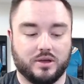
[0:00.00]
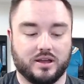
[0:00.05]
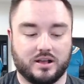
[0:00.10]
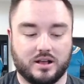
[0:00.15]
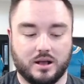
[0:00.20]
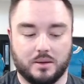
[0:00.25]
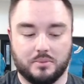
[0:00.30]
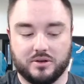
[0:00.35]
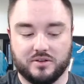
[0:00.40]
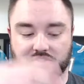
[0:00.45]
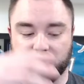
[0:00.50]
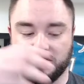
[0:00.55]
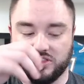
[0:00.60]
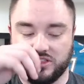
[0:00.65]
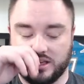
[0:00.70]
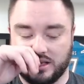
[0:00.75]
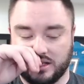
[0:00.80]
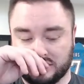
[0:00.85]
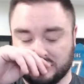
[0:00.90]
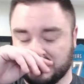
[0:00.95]
a couple different
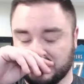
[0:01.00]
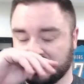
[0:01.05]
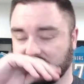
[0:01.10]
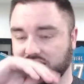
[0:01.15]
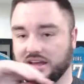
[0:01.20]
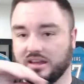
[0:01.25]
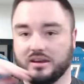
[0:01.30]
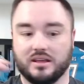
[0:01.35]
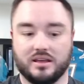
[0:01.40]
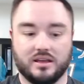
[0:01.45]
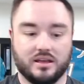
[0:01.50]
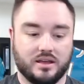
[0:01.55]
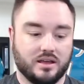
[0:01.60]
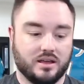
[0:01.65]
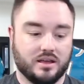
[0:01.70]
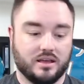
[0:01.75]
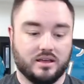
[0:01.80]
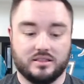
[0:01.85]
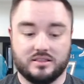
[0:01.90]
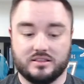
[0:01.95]
things. Once again,
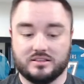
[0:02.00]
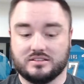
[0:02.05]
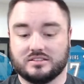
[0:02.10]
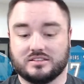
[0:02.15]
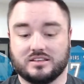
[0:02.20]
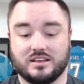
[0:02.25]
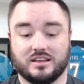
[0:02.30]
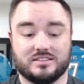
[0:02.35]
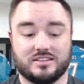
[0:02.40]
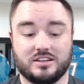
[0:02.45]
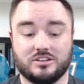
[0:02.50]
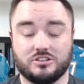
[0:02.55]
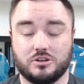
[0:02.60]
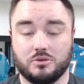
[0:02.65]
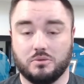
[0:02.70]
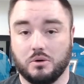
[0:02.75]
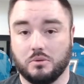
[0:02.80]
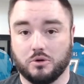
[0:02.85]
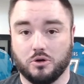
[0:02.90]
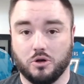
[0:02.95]
this is essentially
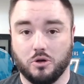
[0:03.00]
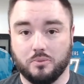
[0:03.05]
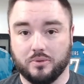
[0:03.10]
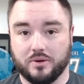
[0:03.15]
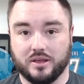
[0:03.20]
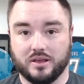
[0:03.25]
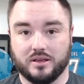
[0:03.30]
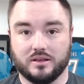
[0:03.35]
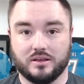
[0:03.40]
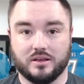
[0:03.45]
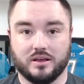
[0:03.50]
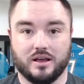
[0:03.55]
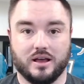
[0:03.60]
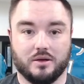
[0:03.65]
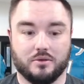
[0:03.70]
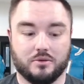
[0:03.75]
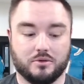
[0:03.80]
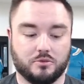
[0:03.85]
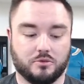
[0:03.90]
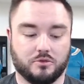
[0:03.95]
what we're opening,
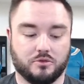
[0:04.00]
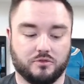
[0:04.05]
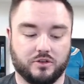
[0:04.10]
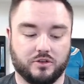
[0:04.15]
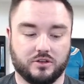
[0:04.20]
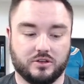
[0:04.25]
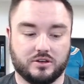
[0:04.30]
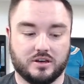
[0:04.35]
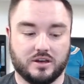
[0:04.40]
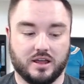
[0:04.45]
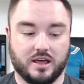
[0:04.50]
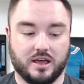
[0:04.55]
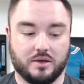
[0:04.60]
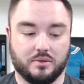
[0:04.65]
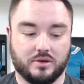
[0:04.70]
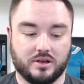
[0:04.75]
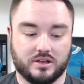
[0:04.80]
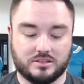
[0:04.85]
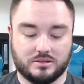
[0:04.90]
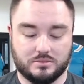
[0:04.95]
uh, we're revealing today.
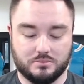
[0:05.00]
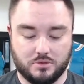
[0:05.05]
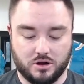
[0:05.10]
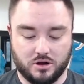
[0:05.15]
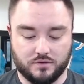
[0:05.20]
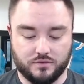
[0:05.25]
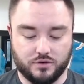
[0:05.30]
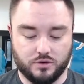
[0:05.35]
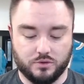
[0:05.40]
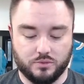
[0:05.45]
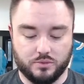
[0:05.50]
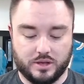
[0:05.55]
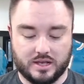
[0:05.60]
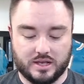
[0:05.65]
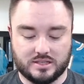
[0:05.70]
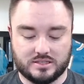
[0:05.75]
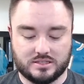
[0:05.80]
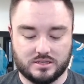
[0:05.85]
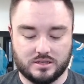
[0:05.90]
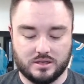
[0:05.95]
We got some Marvel, we
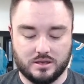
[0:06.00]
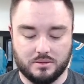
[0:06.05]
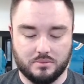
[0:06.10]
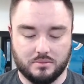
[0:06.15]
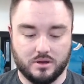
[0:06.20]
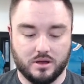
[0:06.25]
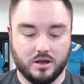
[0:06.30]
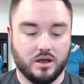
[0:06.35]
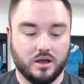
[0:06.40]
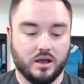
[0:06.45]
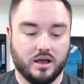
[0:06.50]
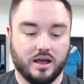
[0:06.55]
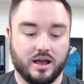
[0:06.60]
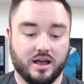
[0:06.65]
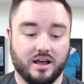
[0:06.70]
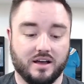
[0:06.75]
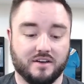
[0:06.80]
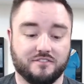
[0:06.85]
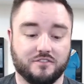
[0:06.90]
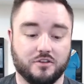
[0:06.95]
got some
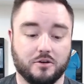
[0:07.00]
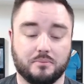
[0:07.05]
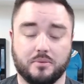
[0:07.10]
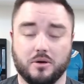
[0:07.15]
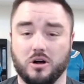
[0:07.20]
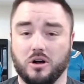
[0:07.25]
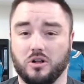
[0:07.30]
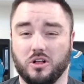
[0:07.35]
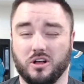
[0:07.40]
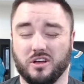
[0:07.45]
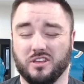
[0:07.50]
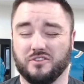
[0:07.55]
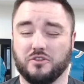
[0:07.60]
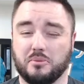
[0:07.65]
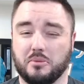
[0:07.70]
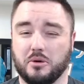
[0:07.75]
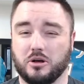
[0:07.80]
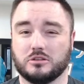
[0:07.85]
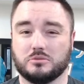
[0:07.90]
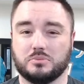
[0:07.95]
uh, football. A lot of the
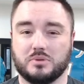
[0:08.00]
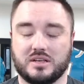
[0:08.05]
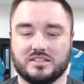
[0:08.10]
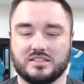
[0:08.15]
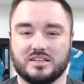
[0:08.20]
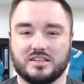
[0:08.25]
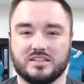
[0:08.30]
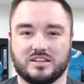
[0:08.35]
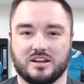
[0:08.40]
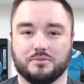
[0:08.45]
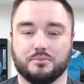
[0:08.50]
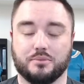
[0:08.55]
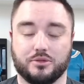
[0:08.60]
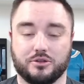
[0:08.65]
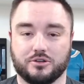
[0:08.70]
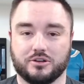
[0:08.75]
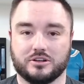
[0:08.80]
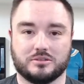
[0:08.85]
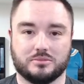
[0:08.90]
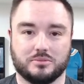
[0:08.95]
football is PC stuff, but
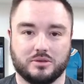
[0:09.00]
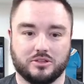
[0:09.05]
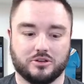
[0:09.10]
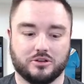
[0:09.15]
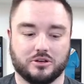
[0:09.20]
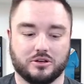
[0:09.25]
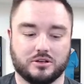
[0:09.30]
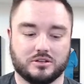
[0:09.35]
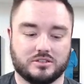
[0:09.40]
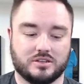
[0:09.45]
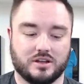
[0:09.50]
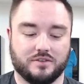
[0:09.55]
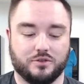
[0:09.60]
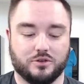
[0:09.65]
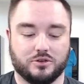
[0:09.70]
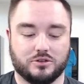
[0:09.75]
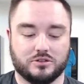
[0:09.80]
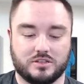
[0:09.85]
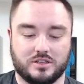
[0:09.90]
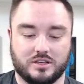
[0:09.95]
there is some other stuff
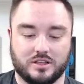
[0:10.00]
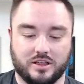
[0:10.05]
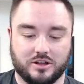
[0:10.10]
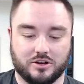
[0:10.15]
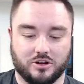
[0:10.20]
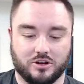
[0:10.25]
you'll see later